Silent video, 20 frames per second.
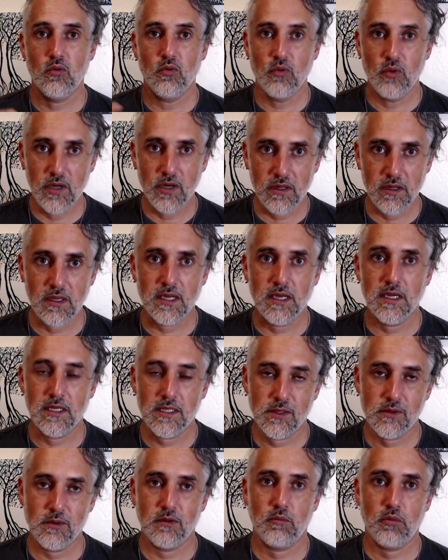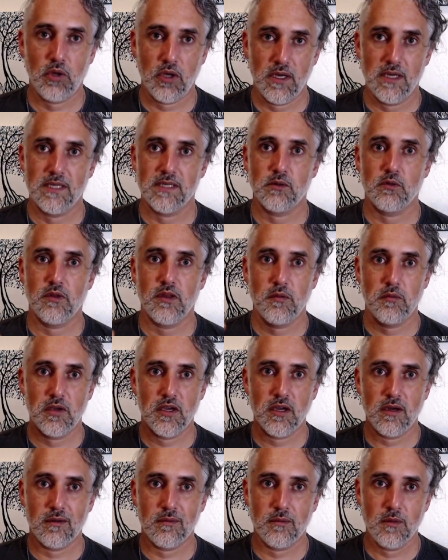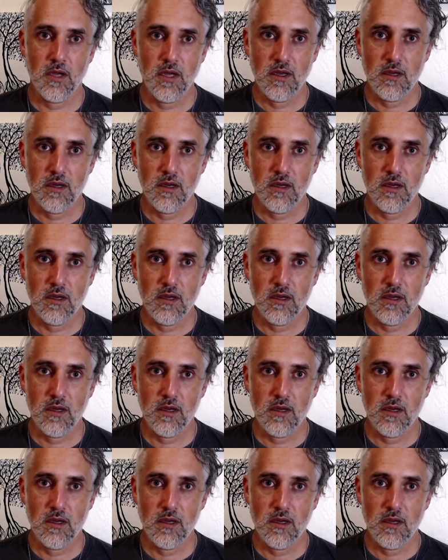really get to a place where they become